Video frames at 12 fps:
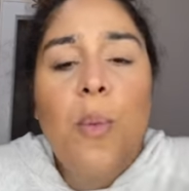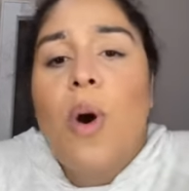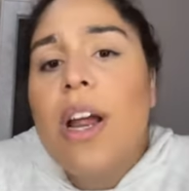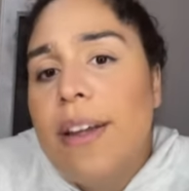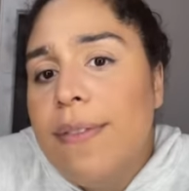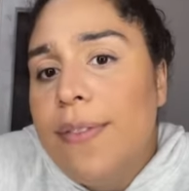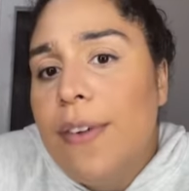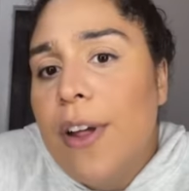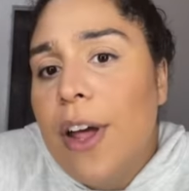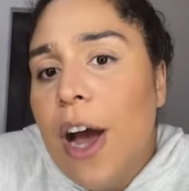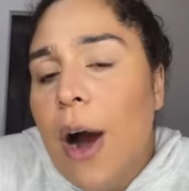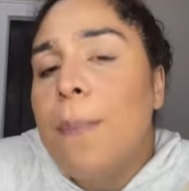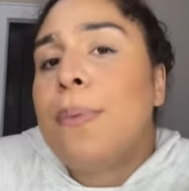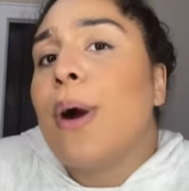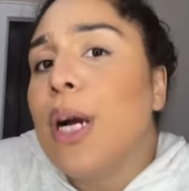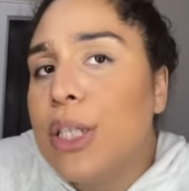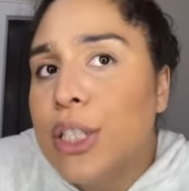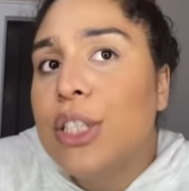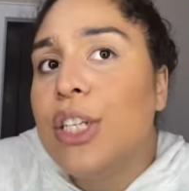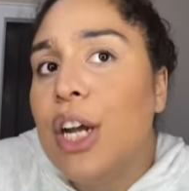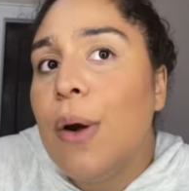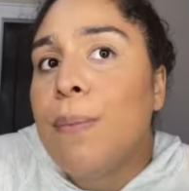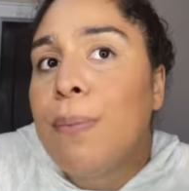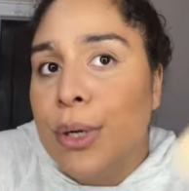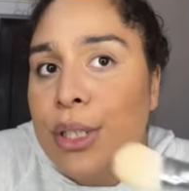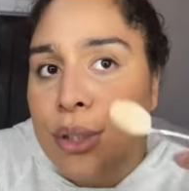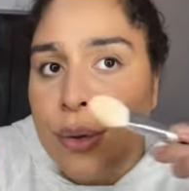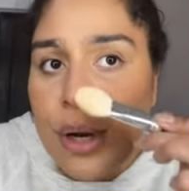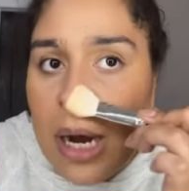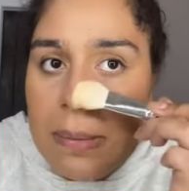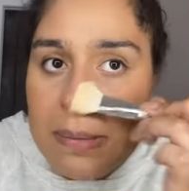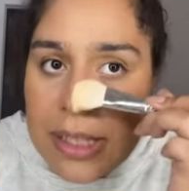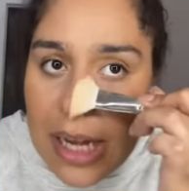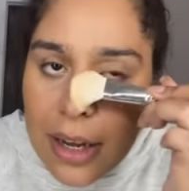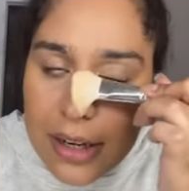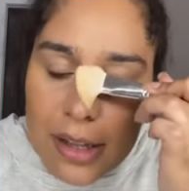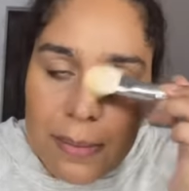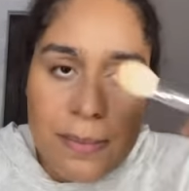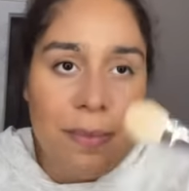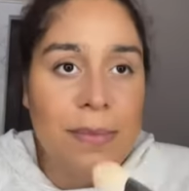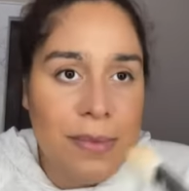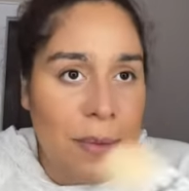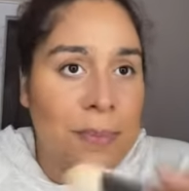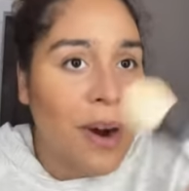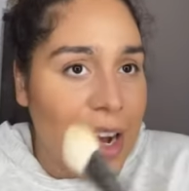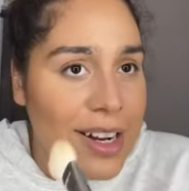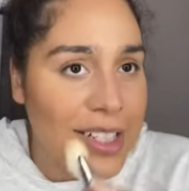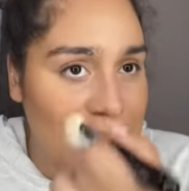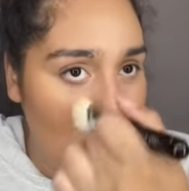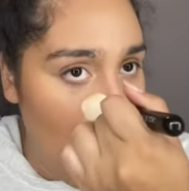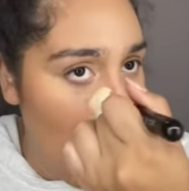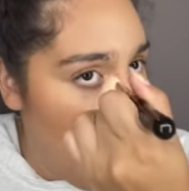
what if a brush, a bristle comes out of the, the brush?